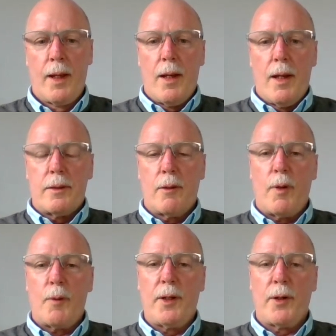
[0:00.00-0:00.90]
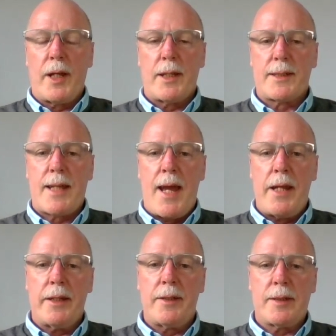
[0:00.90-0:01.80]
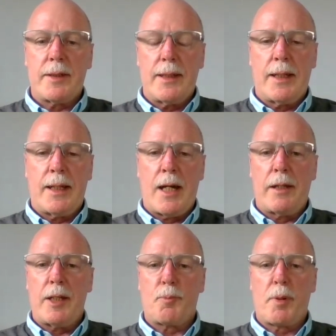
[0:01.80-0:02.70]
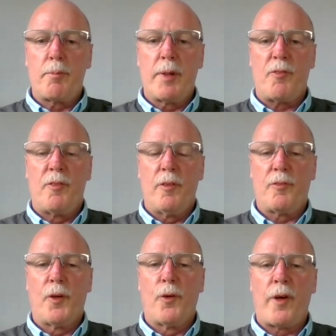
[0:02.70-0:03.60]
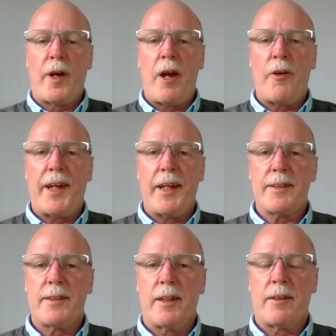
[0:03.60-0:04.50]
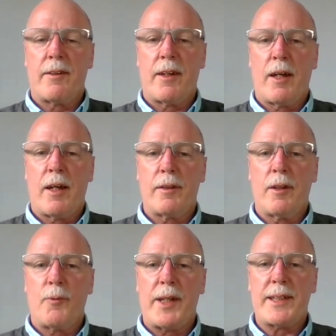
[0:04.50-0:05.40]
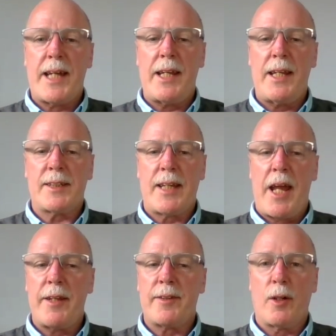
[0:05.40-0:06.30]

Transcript: So when we look at the standards, there's probably four areas that we set in standards.